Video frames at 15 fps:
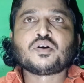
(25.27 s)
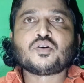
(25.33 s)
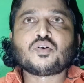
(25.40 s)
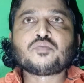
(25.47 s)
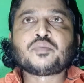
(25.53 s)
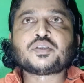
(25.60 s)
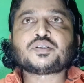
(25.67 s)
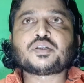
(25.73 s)

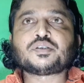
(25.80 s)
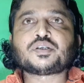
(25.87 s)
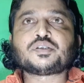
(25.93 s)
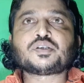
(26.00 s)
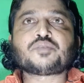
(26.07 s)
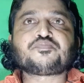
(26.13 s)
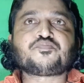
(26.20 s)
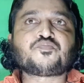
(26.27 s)
Hanuman Chalisa is
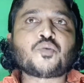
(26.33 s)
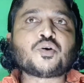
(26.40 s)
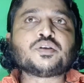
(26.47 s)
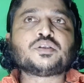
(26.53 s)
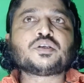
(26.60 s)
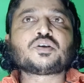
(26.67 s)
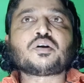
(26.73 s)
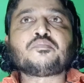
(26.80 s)
a
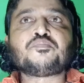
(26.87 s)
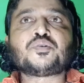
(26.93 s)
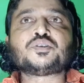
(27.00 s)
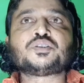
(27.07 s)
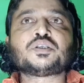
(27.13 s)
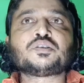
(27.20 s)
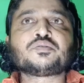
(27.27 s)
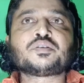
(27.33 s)
poetic
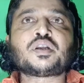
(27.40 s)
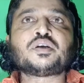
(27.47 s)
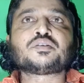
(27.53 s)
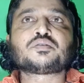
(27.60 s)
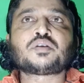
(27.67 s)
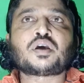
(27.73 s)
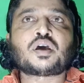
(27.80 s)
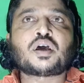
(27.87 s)
composition
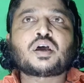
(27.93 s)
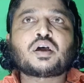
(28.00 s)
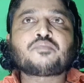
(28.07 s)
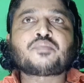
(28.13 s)
great, uh,